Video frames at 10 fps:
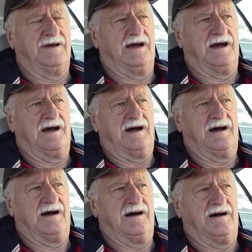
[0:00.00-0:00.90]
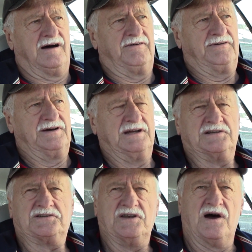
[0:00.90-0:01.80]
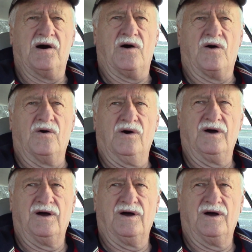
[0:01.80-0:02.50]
a foot of snow